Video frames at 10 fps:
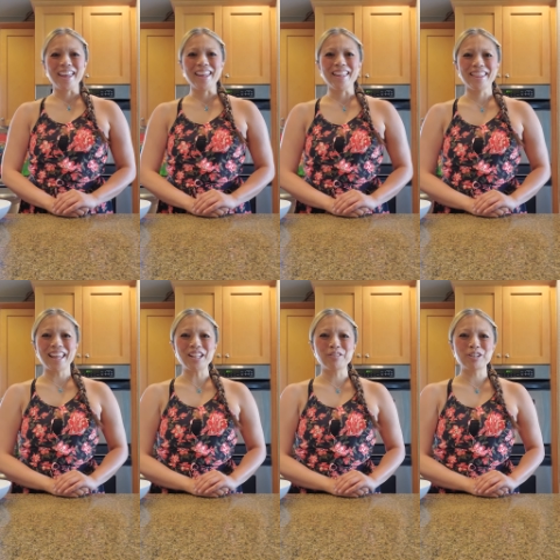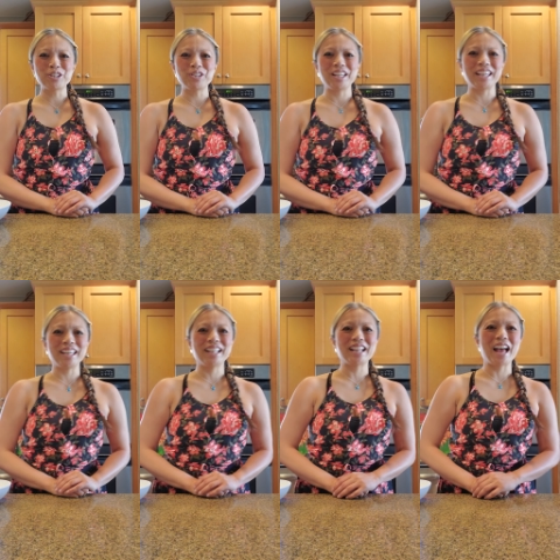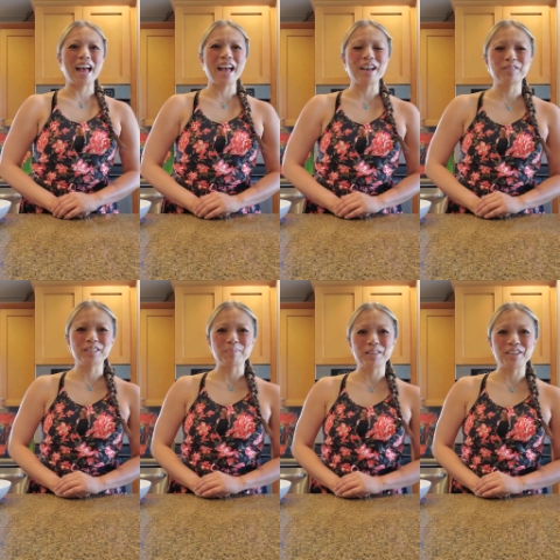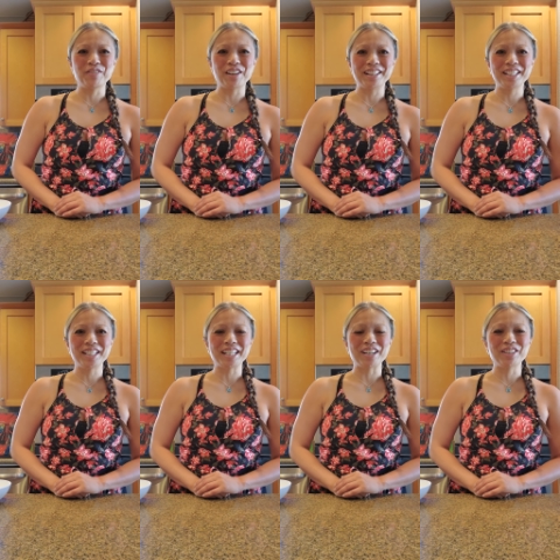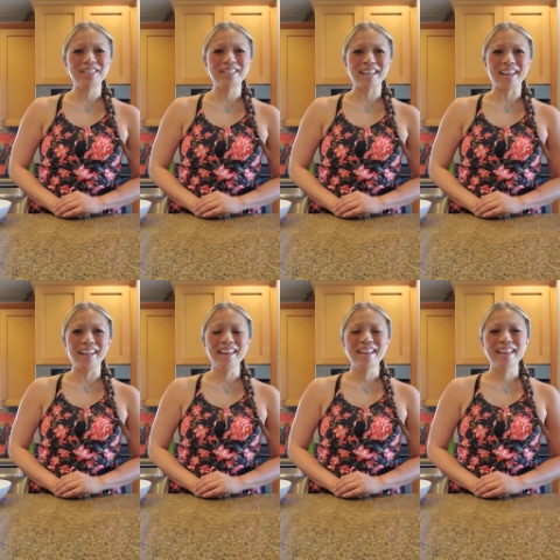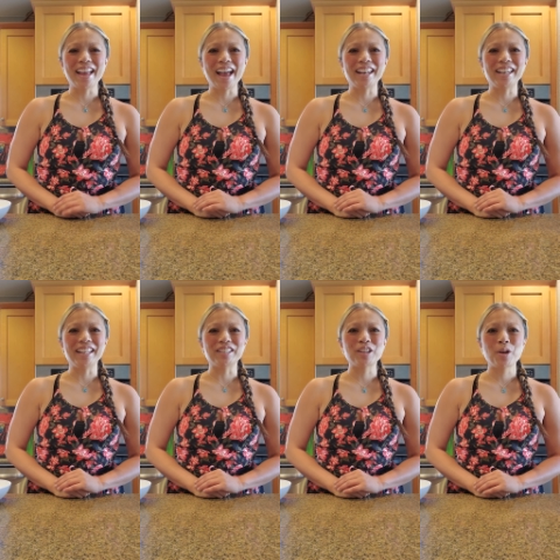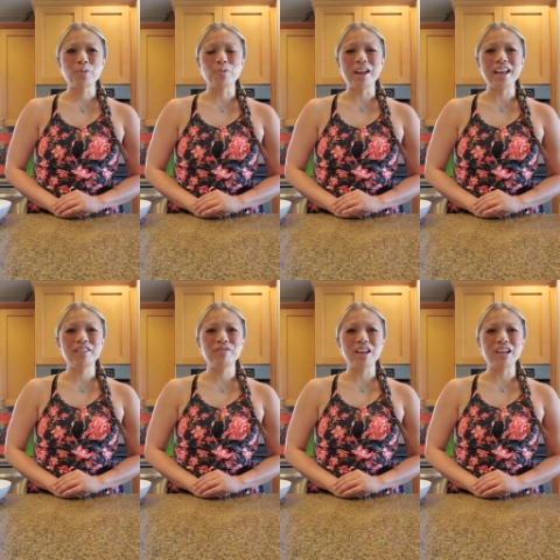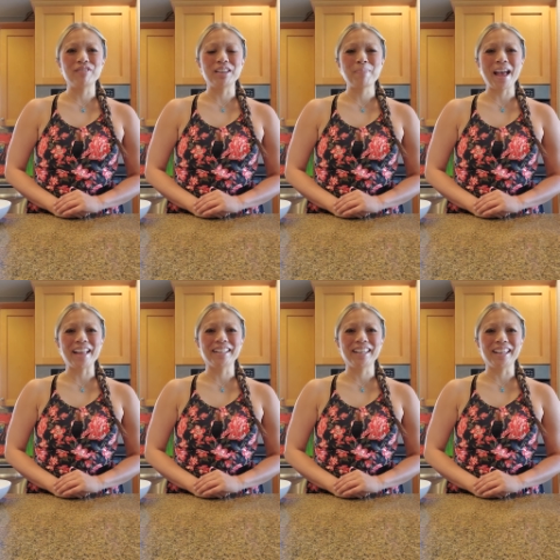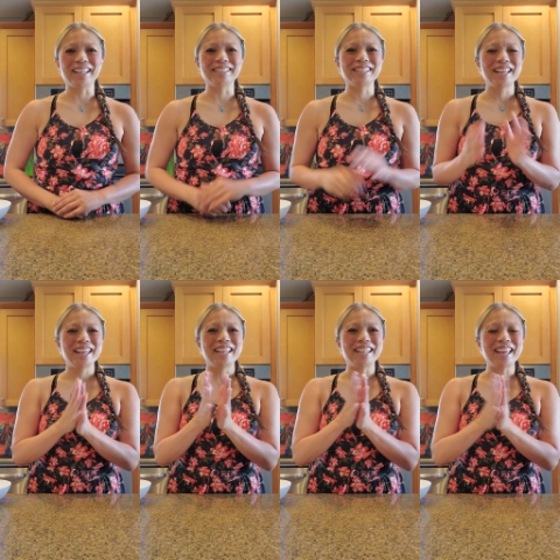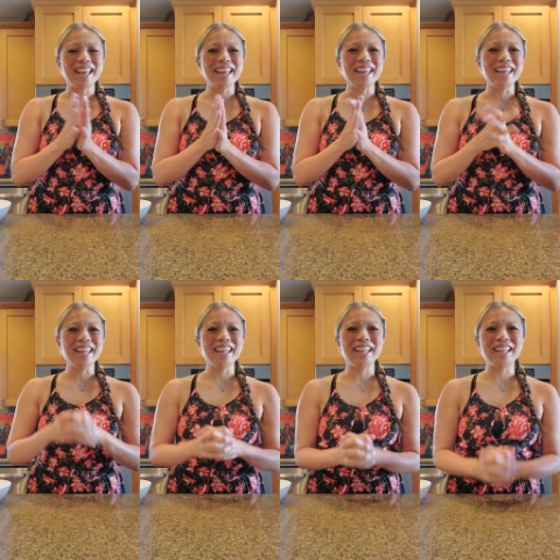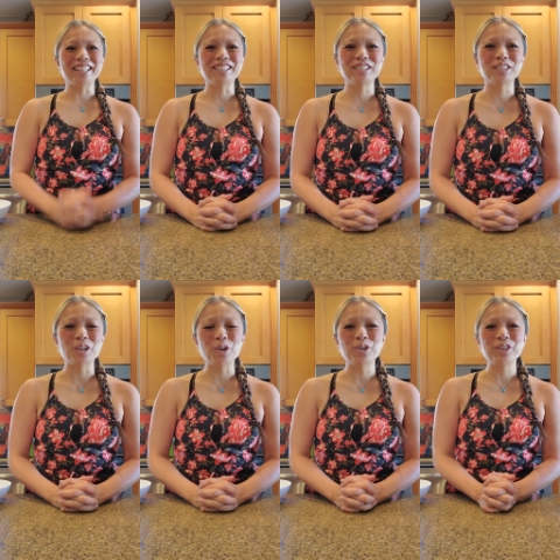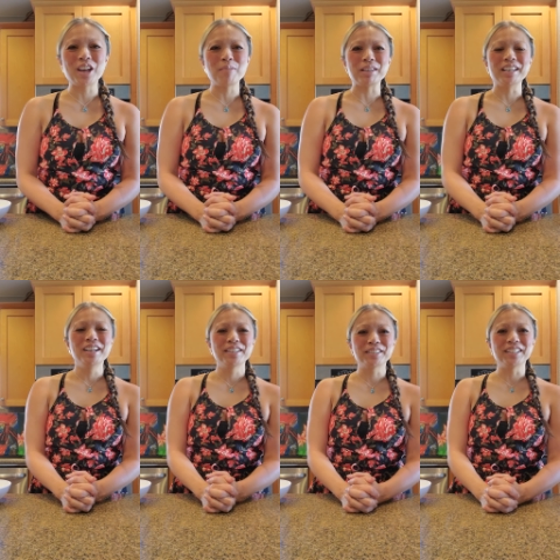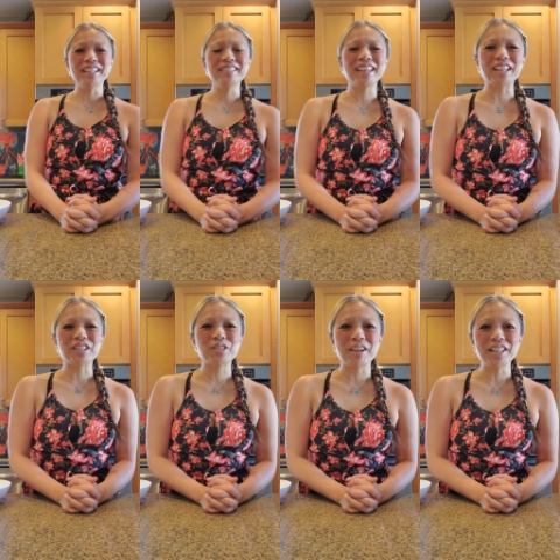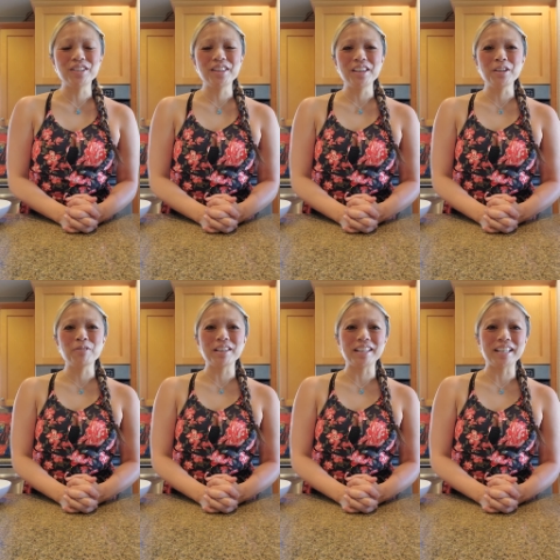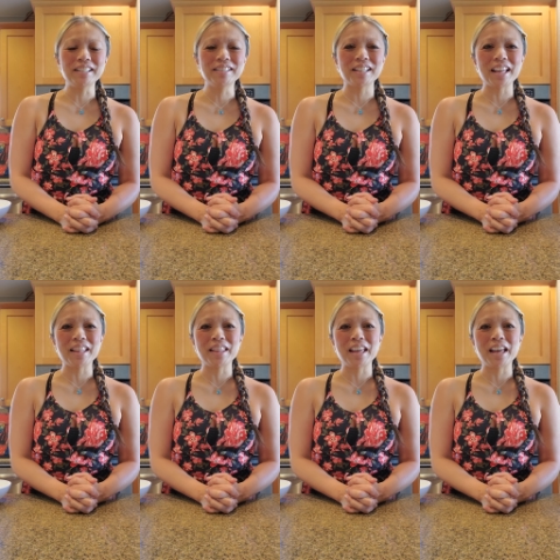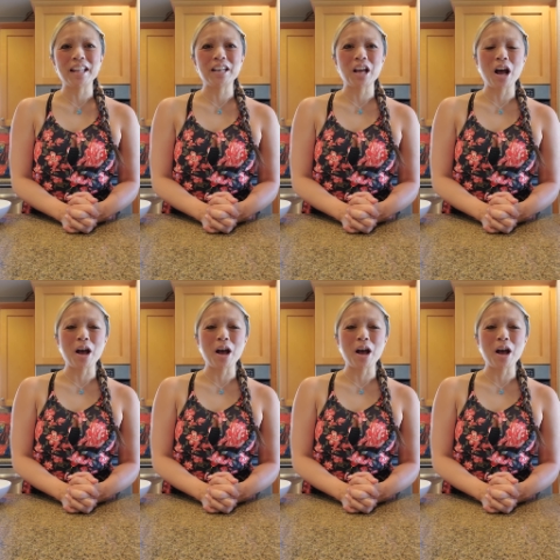Hey, thanks for tuning in. I have something fun to share today, and it is red velvet pancakes. Yay, so yummy. So let's get straight to the ingredients, and then